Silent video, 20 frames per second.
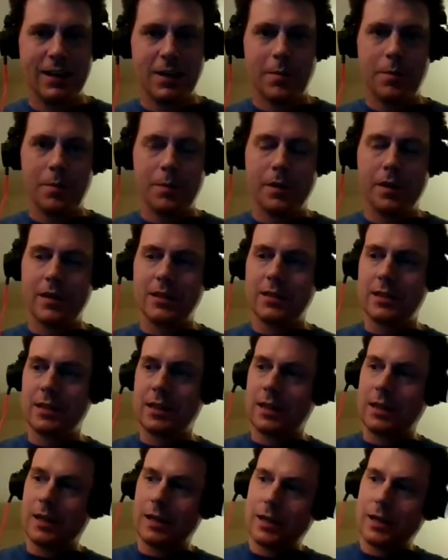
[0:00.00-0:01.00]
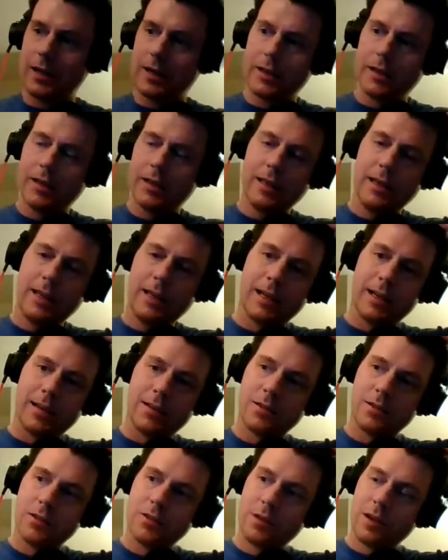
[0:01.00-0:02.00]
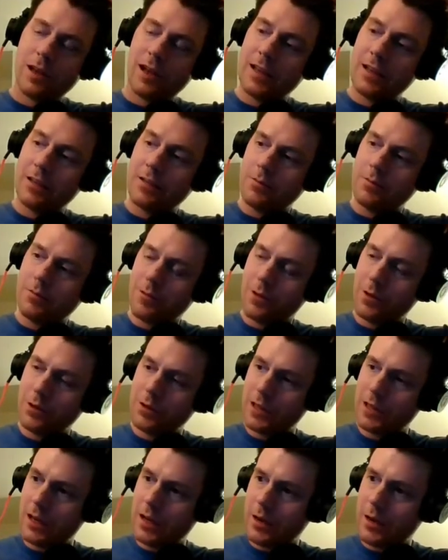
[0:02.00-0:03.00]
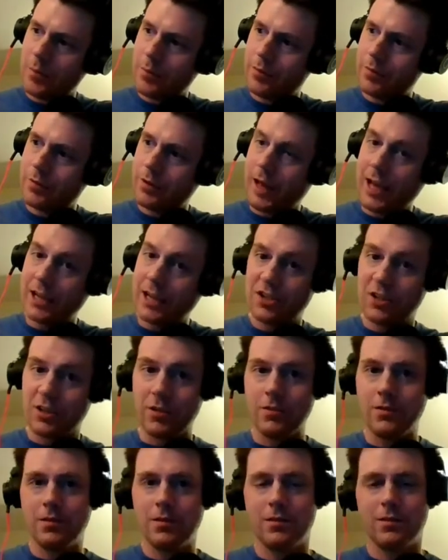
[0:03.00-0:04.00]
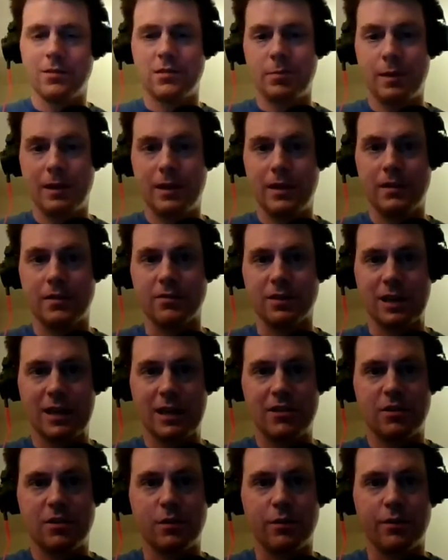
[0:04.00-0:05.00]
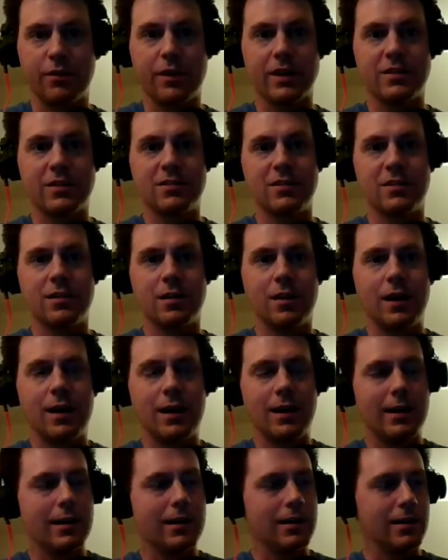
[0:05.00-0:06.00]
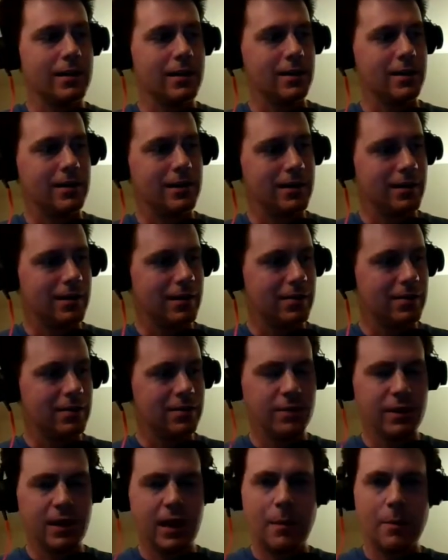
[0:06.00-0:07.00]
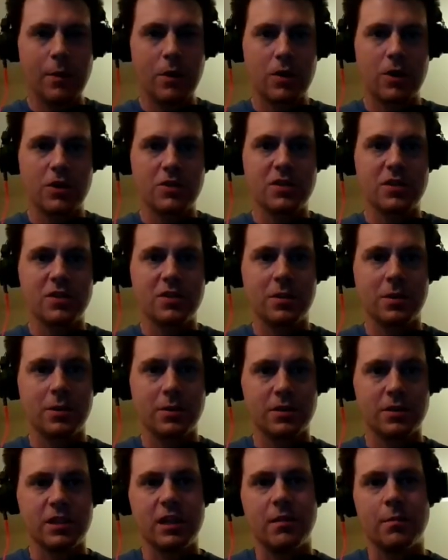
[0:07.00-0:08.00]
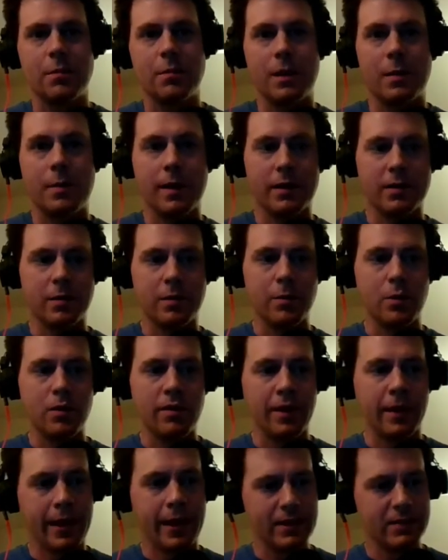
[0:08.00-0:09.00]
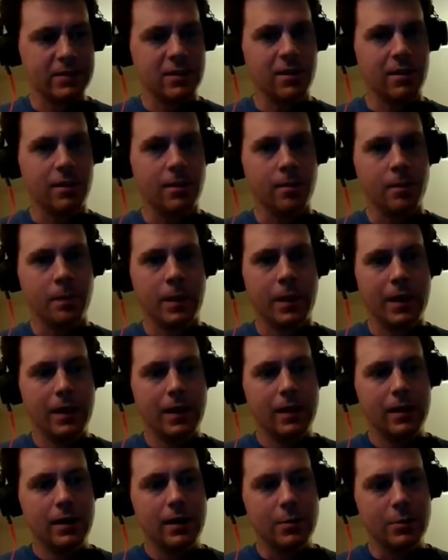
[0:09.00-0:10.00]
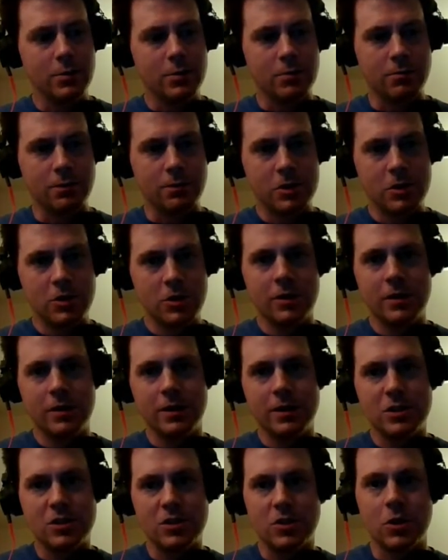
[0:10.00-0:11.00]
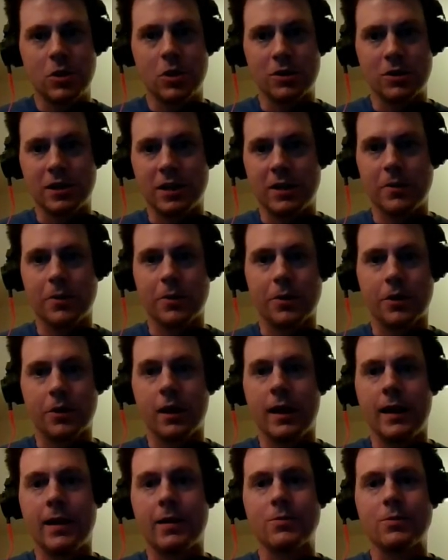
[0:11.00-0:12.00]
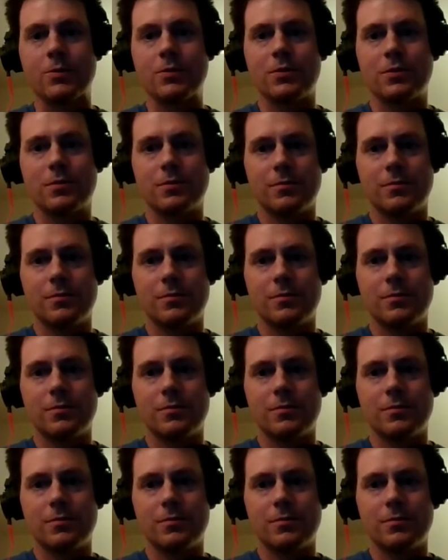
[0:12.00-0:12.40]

But, yeah, this, I looked it up. Actually, speaking of slasher flicks, I came across this little tidbit about the movie last night. It was originally just called Killer Klowns.